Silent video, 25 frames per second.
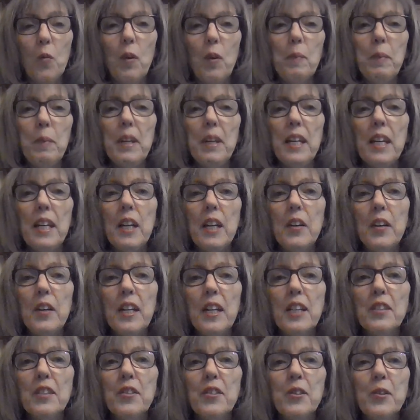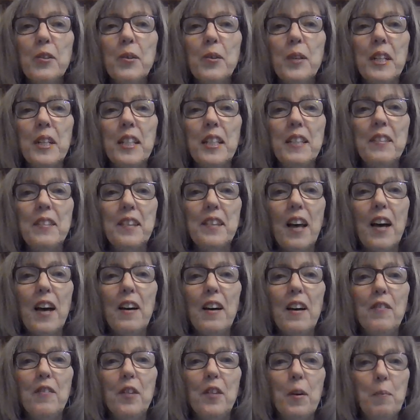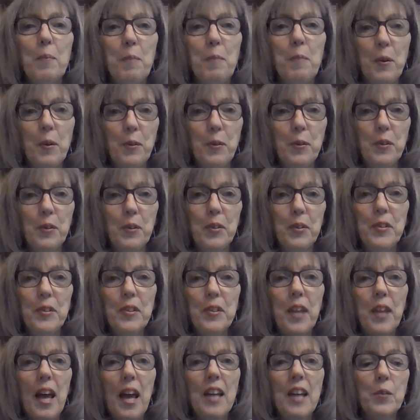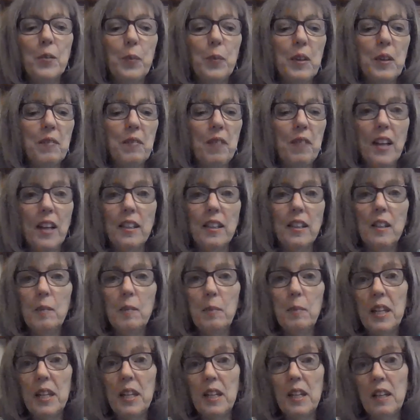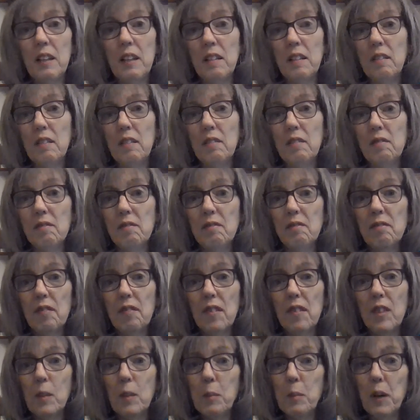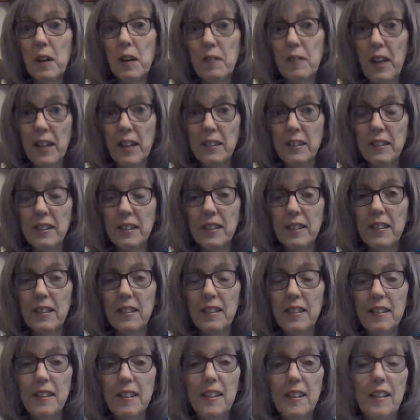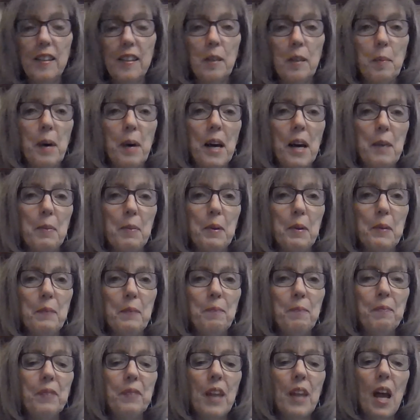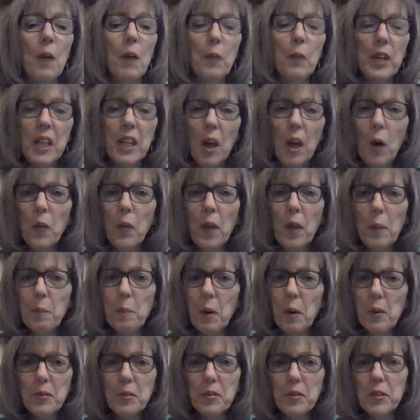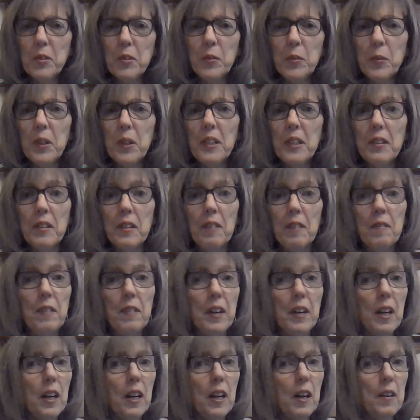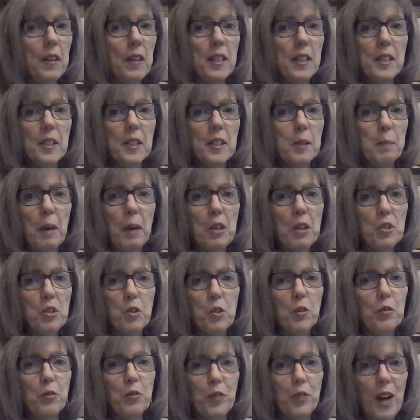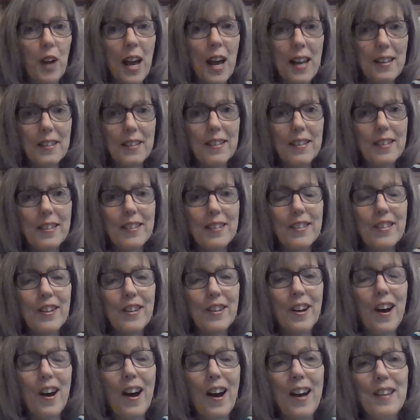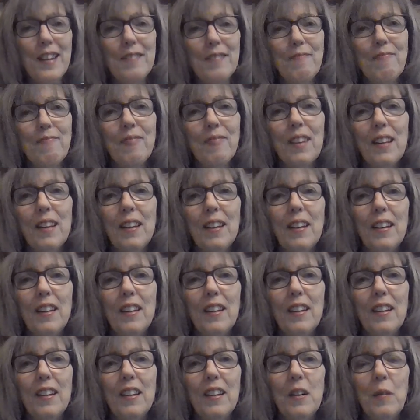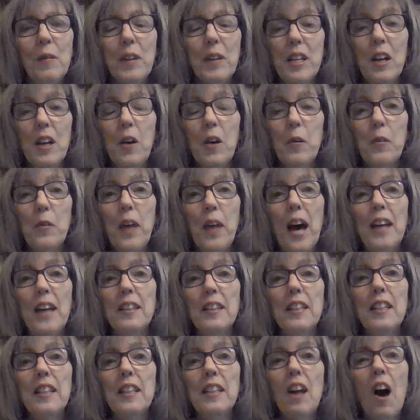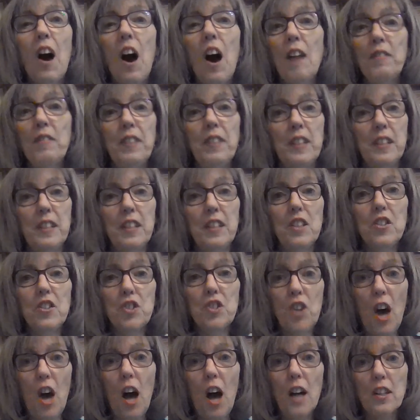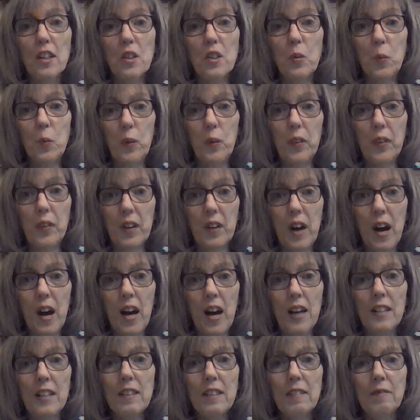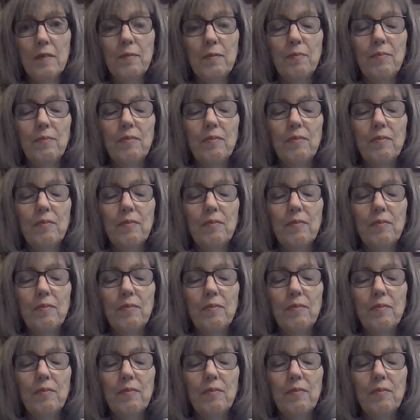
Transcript: We've been hearing stories of Moses as we find them in the book of Exodus in the Bible. And we know that Moses was a very special friend to God. We know that he often talked with God.